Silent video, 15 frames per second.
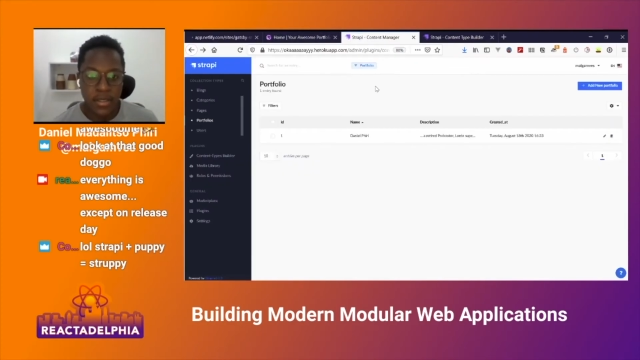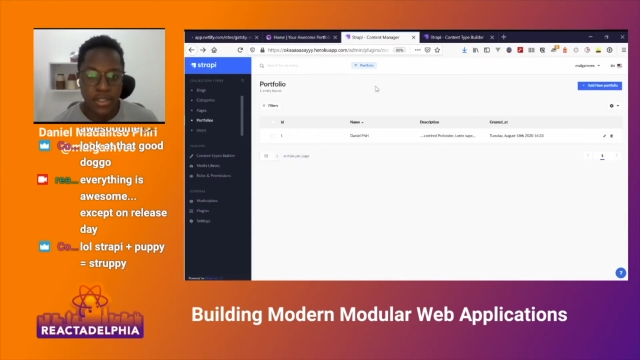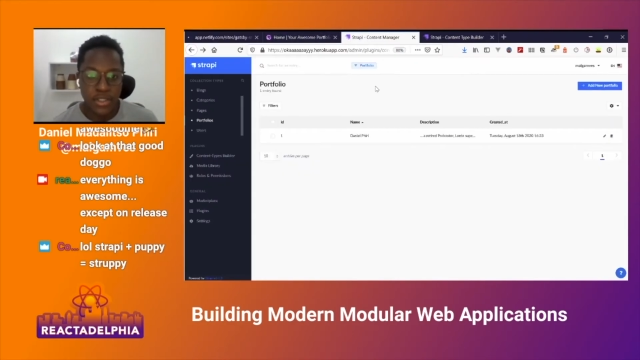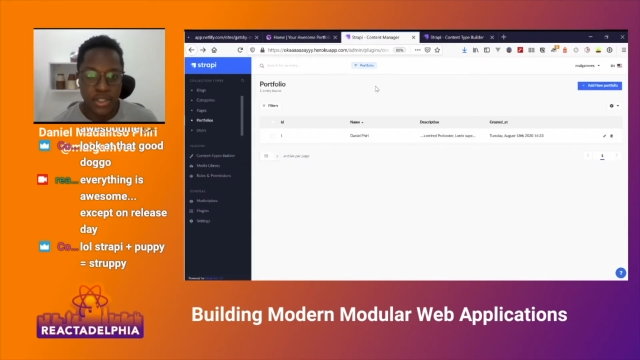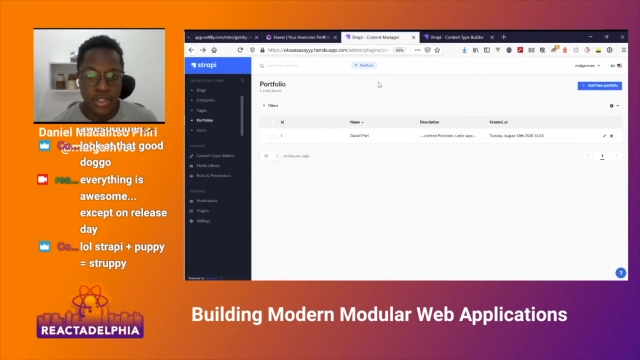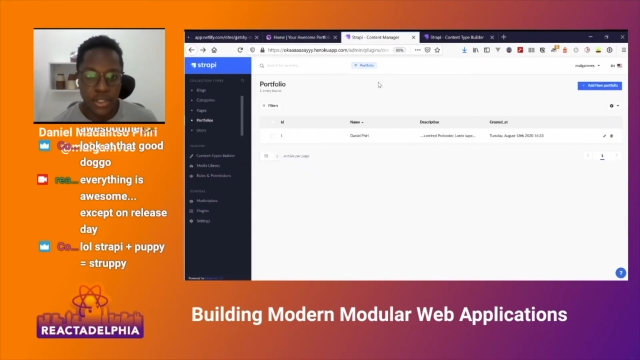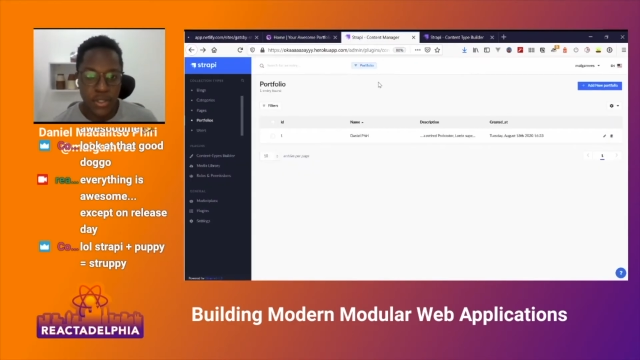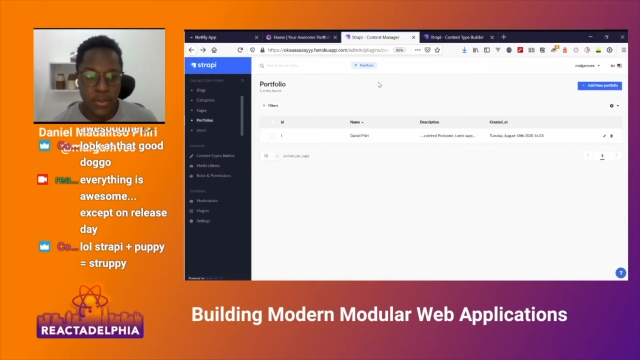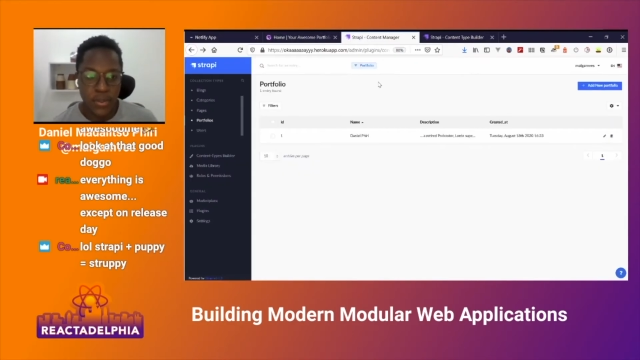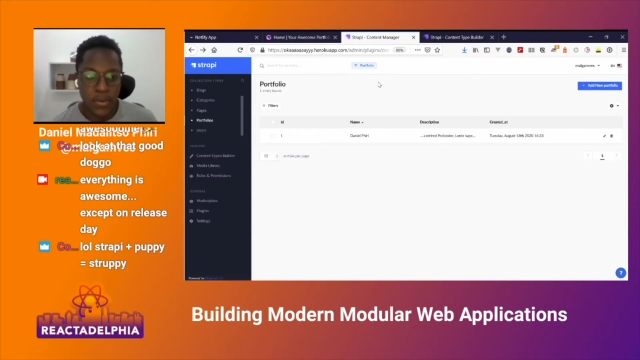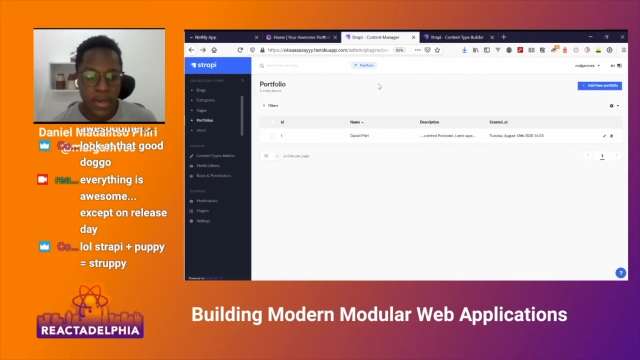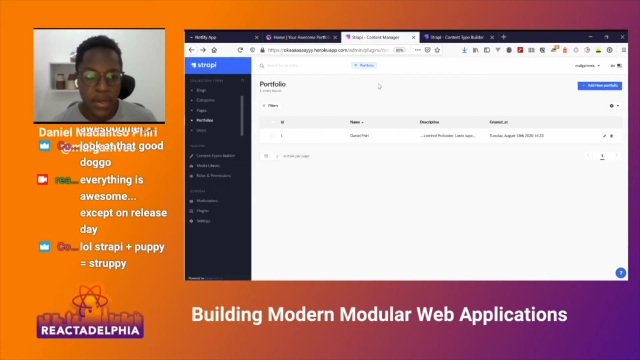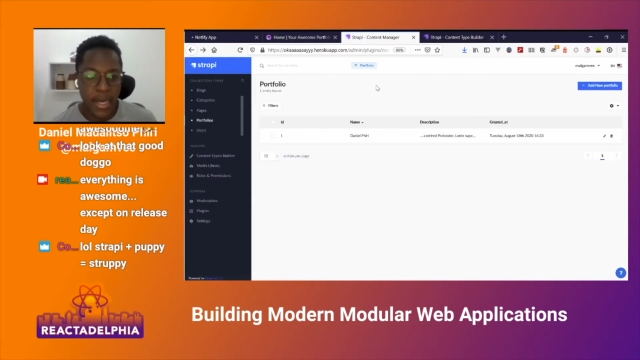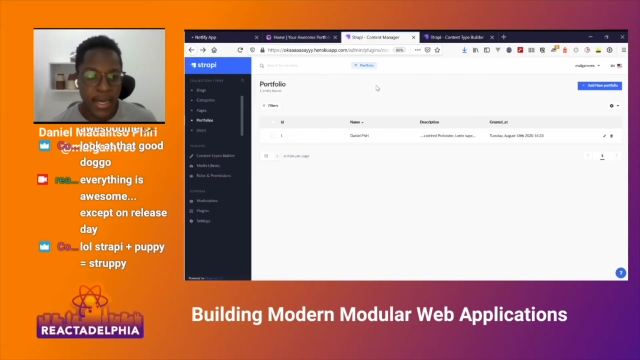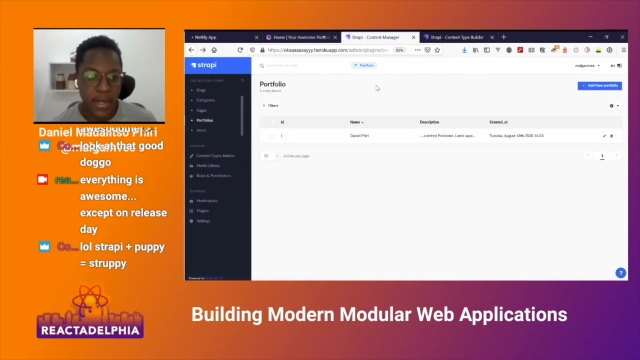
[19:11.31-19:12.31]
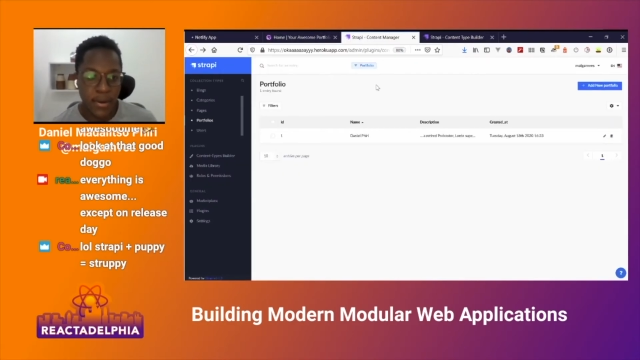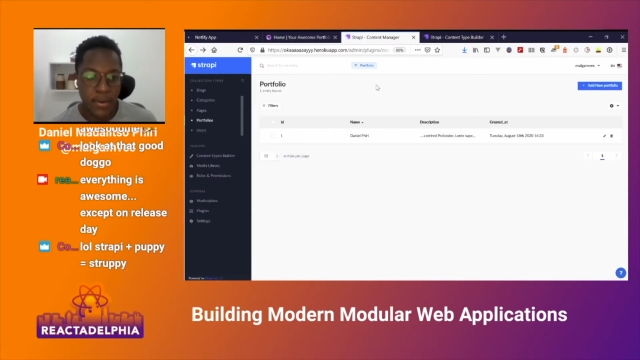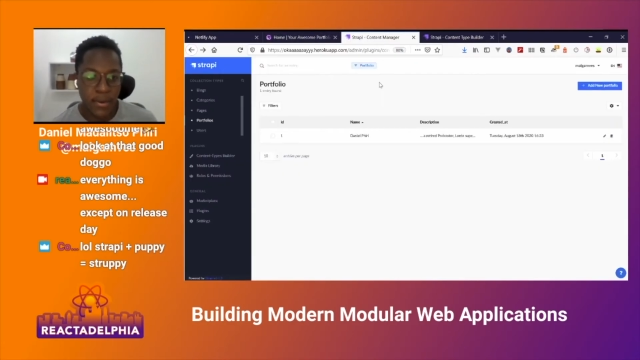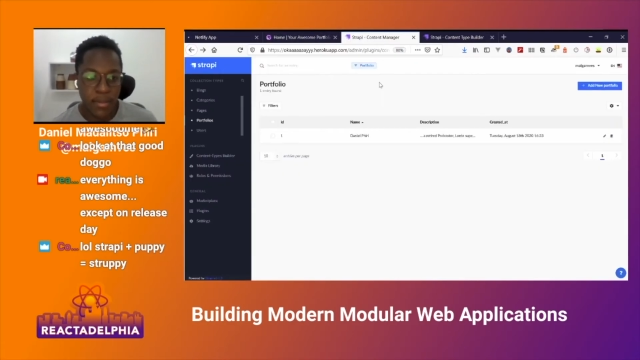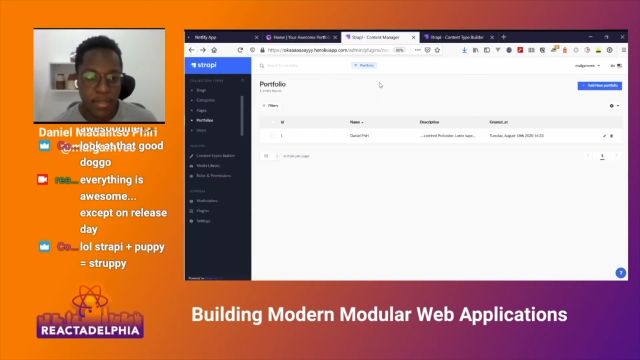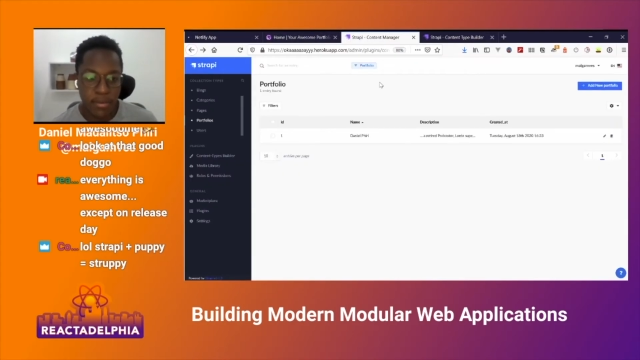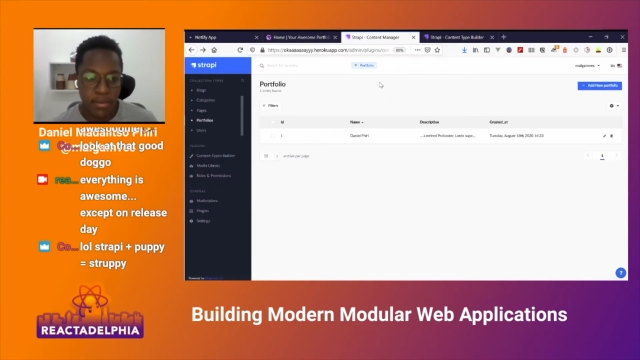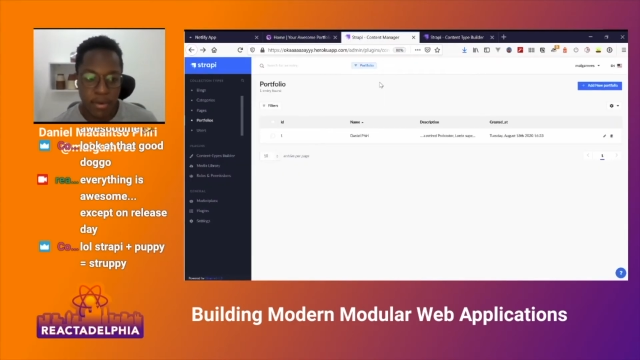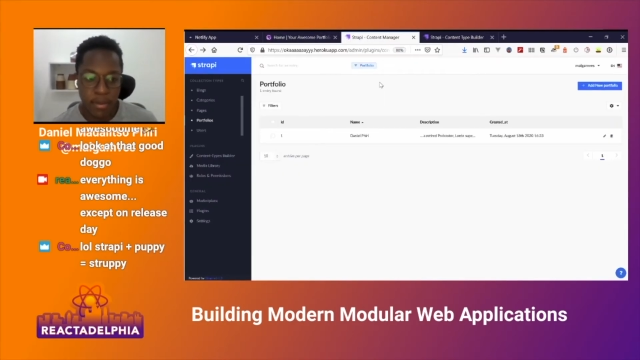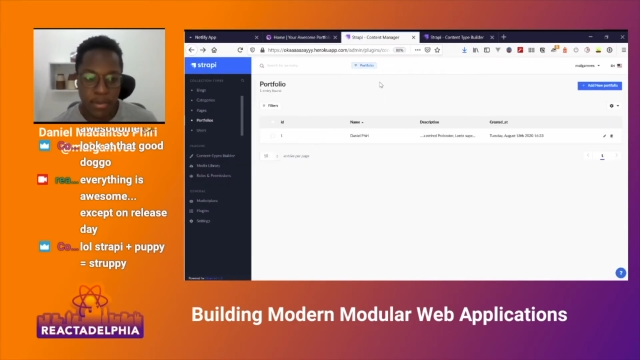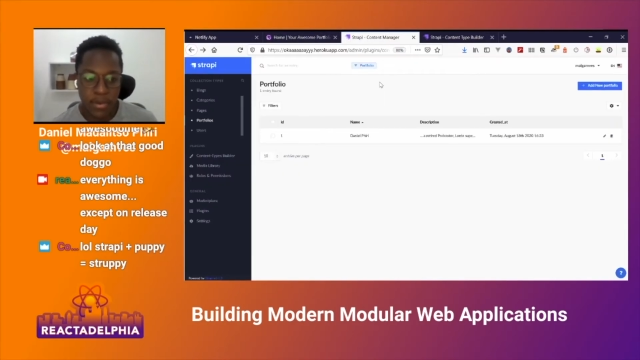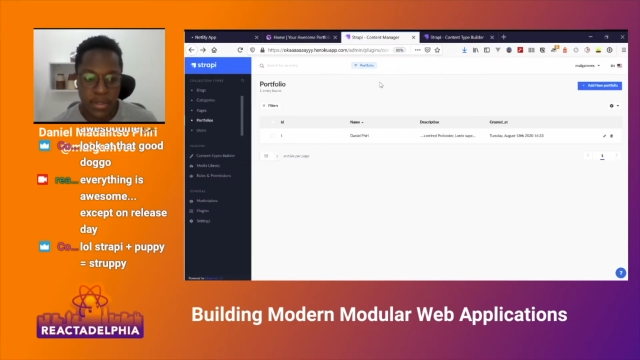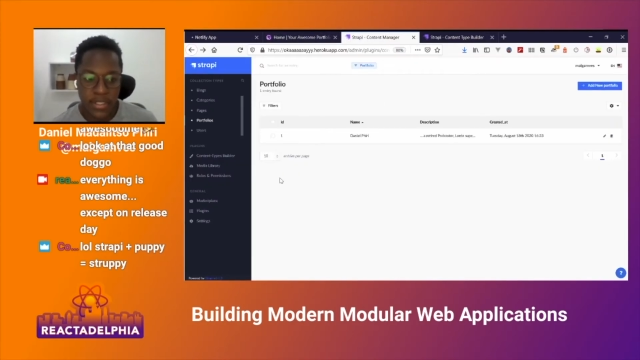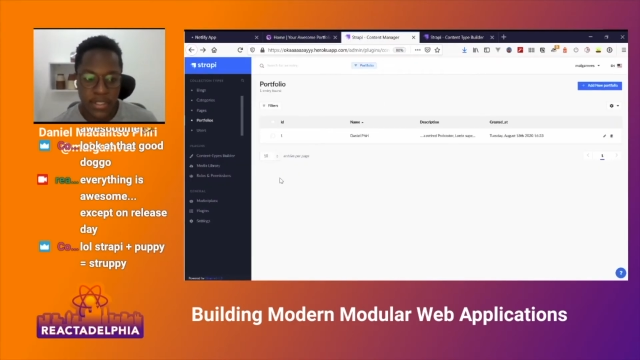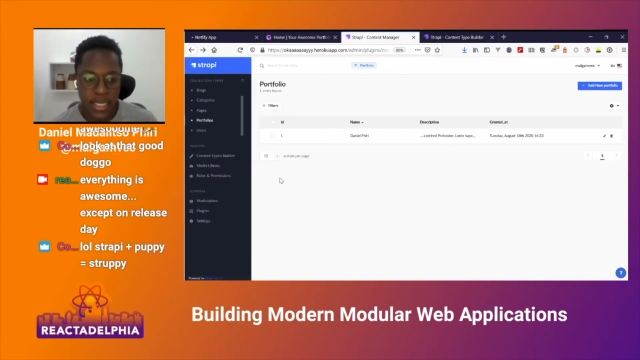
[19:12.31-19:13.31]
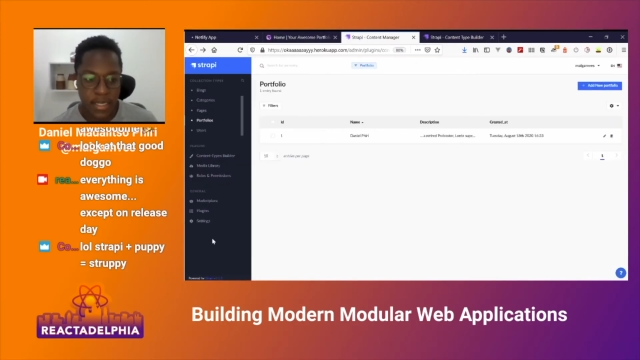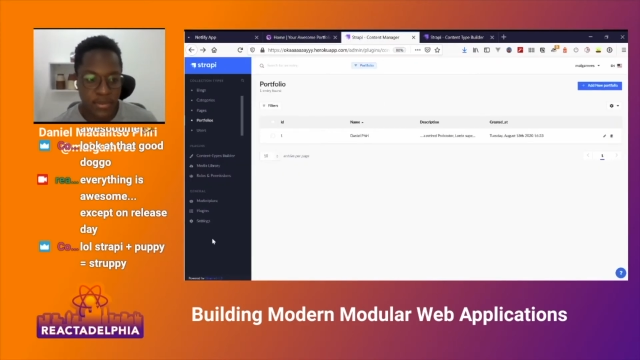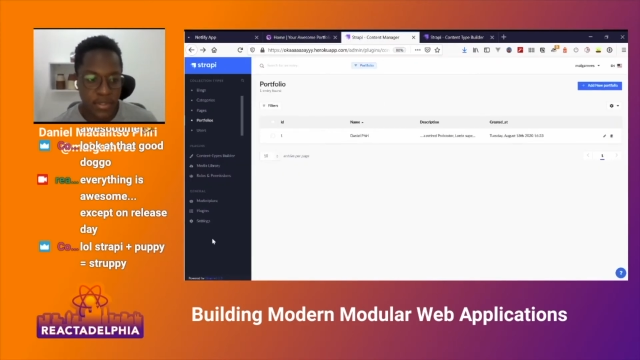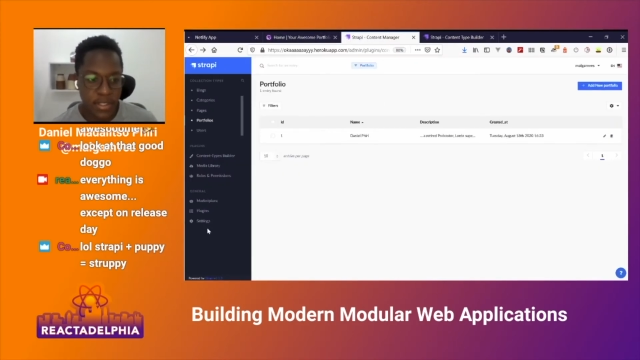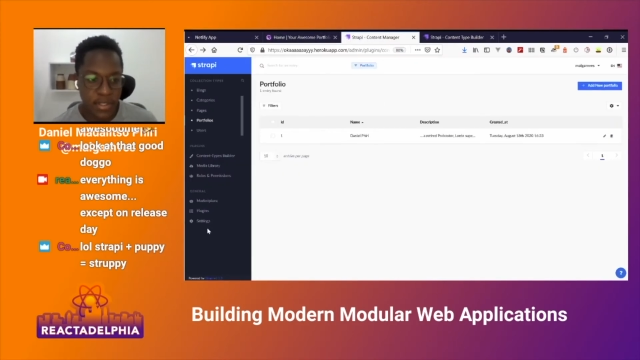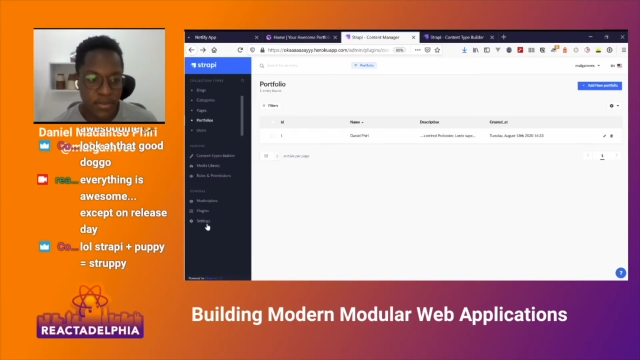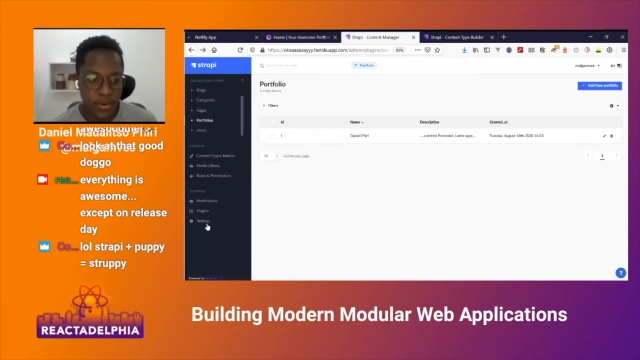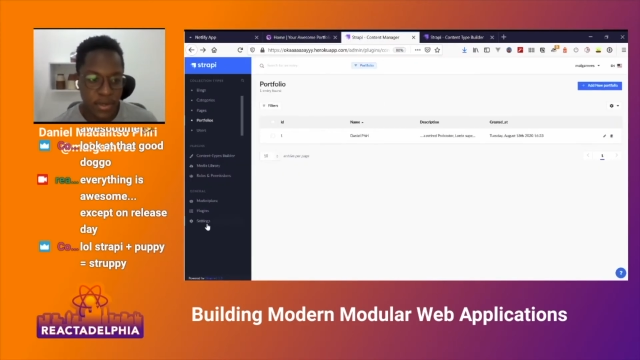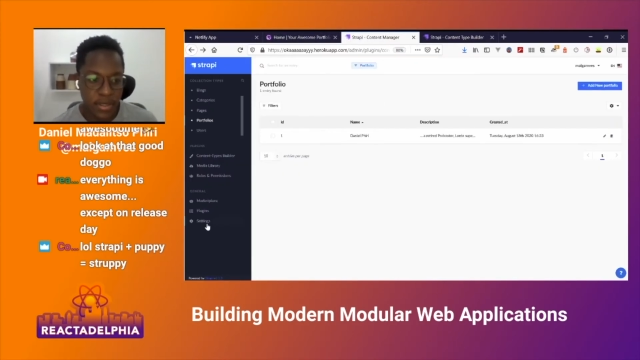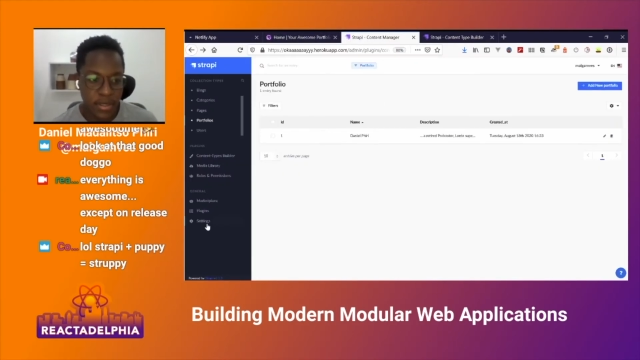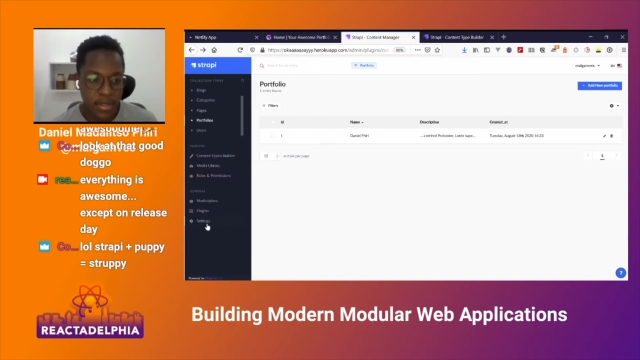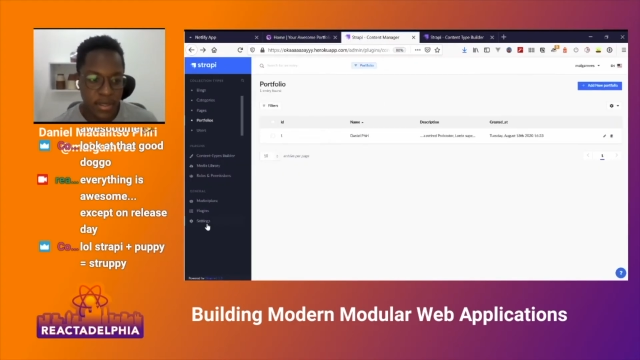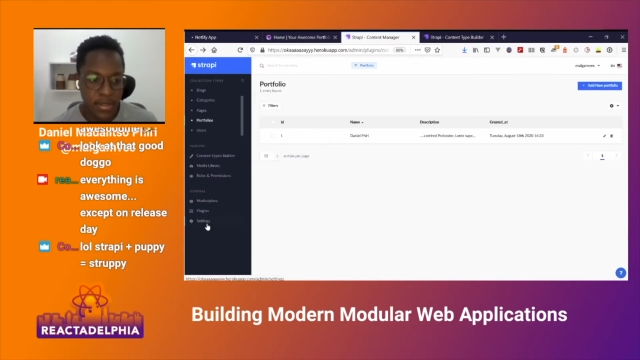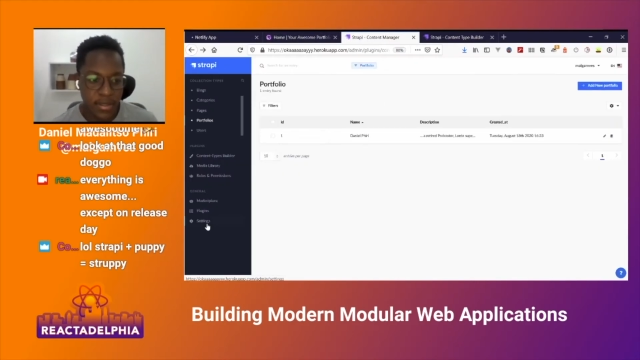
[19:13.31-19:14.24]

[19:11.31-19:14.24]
show how the webhooks actually work.